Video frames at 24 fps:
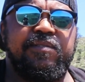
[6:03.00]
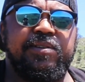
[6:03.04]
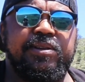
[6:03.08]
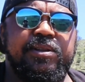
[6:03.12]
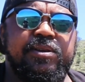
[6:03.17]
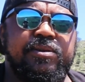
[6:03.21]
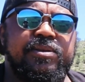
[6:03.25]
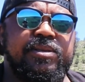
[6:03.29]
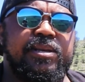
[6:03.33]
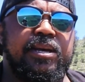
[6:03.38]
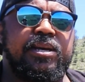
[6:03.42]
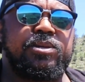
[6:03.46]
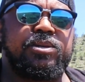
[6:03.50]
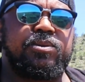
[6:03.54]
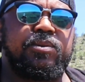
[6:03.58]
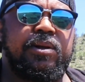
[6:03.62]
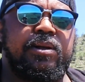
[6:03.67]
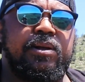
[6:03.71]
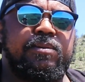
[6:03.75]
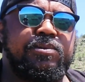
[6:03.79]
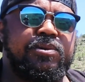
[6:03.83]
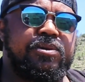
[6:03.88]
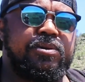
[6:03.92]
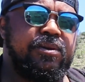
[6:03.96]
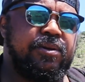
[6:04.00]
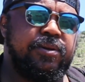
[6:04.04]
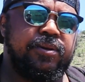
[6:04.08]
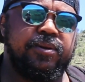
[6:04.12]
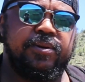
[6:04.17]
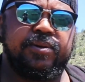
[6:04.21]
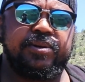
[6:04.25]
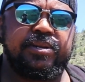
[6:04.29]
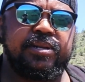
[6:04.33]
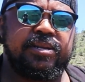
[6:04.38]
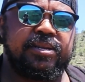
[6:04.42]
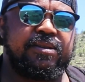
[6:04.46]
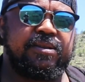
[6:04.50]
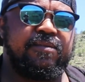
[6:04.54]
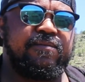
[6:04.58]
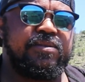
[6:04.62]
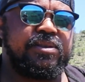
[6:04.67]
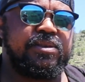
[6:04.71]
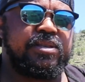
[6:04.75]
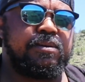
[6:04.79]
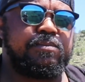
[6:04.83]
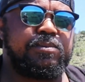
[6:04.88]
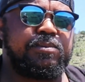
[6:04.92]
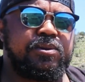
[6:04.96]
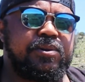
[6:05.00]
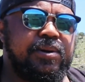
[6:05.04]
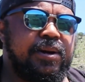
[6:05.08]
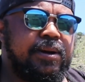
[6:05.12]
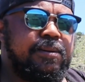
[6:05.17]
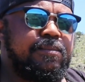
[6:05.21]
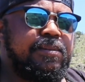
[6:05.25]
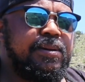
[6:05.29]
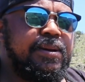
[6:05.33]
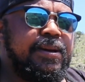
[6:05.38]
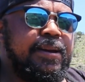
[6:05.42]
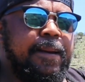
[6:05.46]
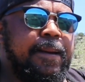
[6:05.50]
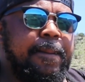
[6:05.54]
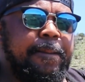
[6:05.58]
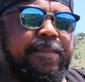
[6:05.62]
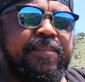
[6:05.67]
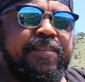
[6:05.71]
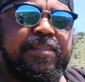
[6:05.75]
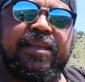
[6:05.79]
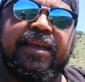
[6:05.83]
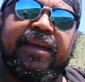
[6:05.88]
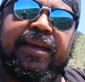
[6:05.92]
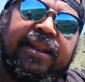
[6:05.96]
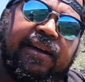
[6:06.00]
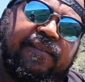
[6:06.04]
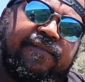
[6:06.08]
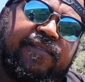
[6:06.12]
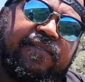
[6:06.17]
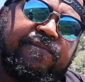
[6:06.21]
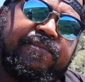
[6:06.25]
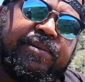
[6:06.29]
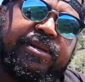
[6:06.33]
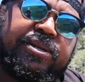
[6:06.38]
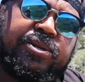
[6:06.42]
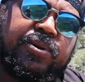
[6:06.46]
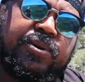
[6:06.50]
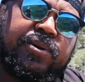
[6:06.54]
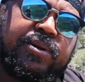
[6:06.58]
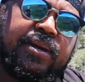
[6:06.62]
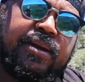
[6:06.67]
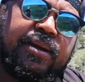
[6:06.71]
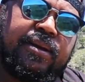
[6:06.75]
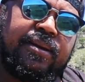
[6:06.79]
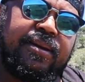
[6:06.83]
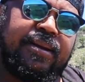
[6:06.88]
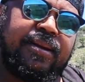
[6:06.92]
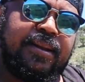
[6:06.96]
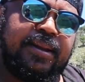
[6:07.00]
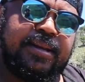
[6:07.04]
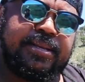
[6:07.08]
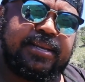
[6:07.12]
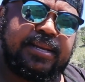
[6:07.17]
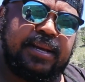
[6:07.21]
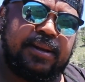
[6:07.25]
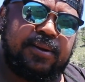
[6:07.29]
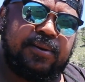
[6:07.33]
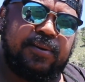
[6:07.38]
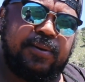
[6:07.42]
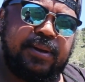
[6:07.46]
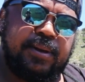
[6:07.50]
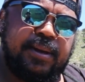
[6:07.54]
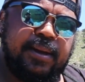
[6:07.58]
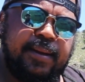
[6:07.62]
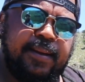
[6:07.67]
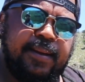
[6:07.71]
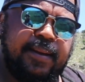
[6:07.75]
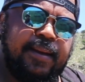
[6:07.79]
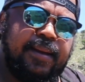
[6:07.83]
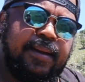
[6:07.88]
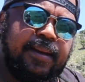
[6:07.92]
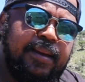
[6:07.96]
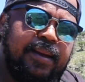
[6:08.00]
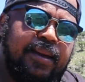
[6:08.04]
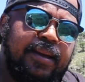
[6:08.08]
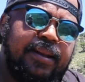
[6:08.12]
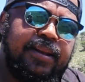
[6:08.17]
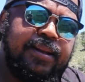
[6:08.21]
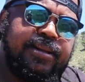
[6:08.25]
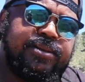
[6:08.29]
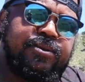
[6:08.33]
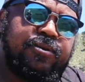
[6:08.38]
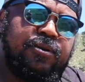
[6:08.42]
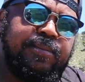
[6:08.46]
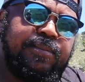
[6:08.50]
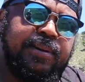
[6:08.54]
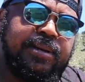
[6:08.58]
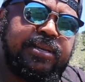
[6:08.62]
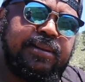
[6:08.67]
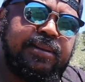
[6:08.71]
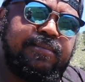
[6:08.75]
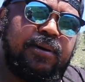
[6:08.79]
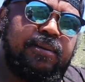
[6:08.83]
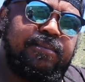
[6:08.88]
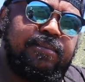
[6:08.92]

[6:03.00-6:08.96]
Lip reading: videos as well. I'm sure you noticed if you subscribe. Enough of me talking, let's get cooking. Let's go make some